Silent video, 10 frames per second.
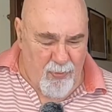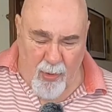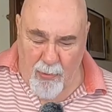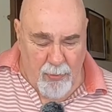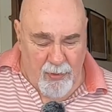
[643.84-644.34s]

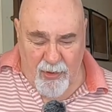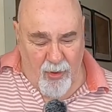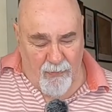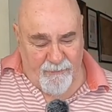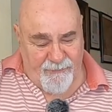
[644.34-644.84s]
Probably
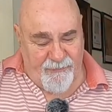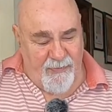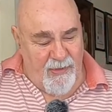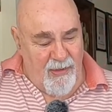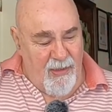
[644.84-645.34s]
not.
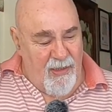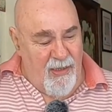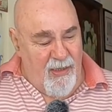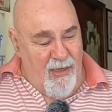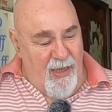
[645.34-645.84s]

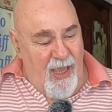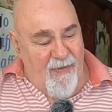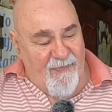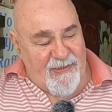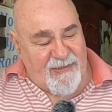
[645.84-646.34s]

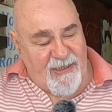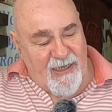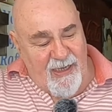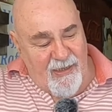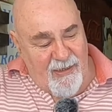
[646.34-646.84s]
If I
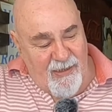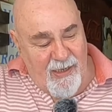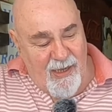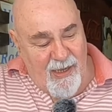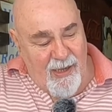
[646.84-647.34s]
seen it,
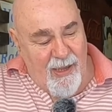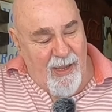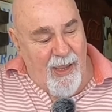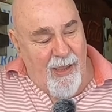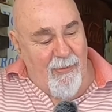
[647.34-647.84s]

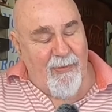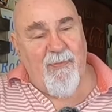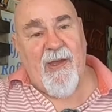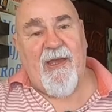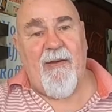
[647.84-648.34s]
I
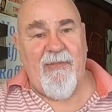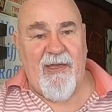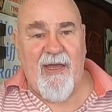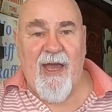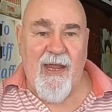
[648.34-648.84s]
would pick up the
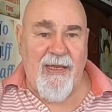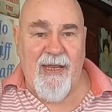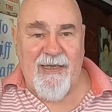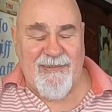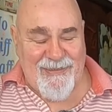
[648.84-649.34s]
can
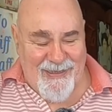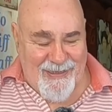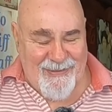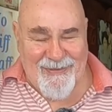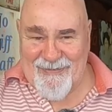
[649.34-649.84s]
next to it.